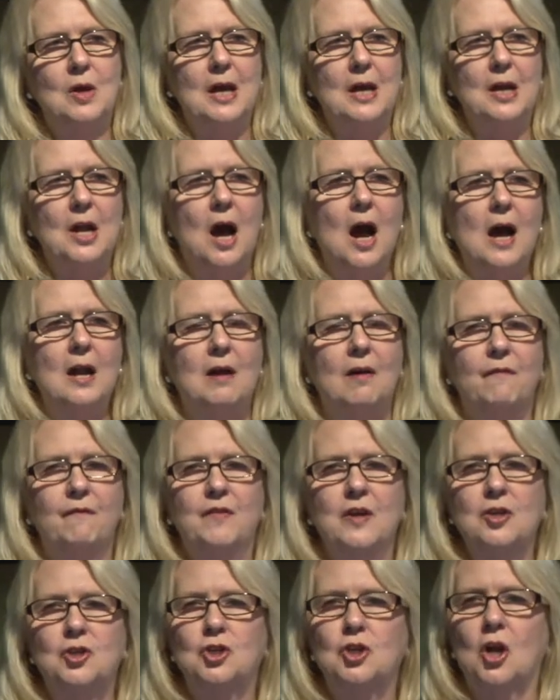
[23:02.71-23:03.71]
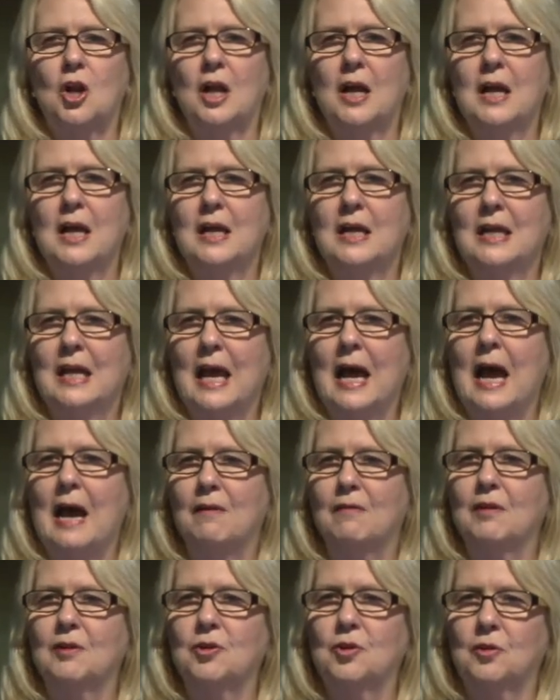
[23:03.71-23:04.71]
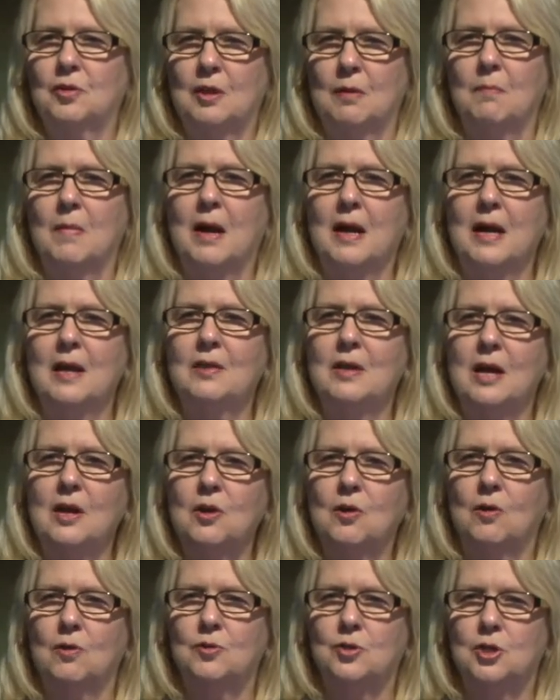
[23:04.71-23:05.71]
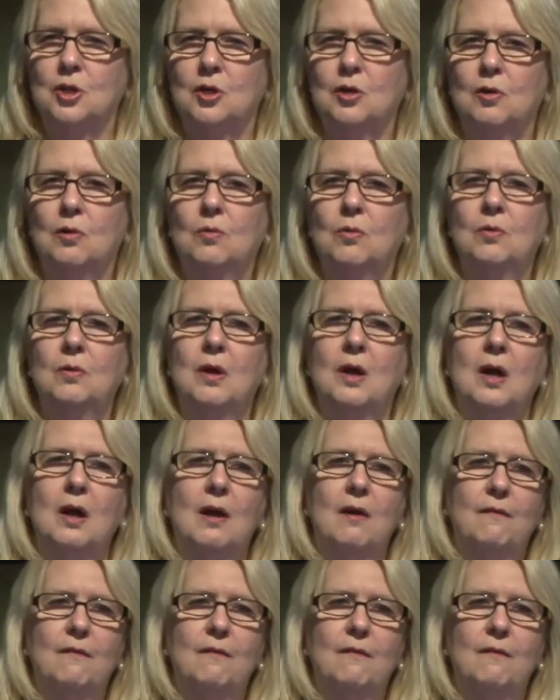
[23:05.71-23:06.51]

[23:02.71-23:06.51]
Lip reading: cannot officially get the money that you're due